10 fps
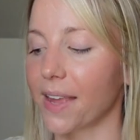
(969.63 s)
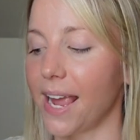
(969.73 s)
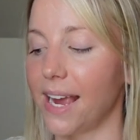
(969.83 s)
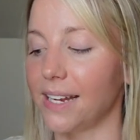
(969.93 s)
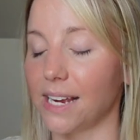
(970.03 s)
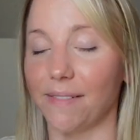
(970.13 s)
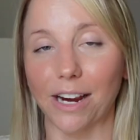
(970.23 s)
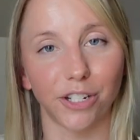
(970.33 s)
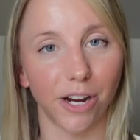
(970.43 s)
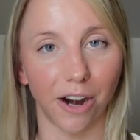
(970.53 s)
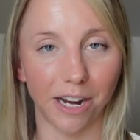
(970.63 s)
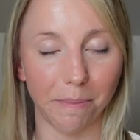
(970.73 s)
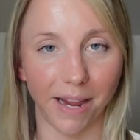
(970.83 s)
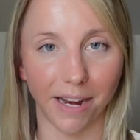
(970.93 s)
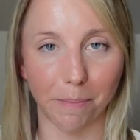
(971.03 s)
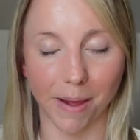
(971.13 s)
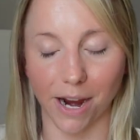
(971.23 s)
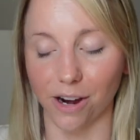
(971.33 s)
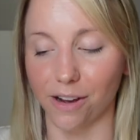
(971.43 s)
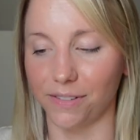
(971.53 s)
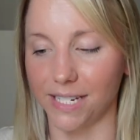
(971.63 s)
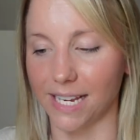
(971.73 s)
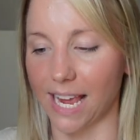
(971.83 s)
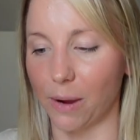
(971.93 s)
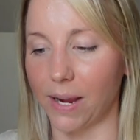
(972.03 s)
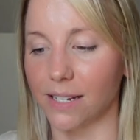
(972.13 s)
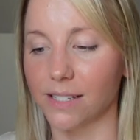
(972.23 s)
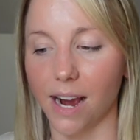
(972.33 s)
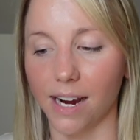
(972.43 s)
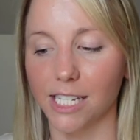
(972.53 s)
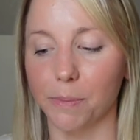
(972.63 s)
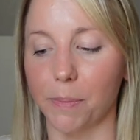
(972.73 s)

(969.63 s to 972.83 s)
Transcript: And I've actually already made a pair of DK weight socks,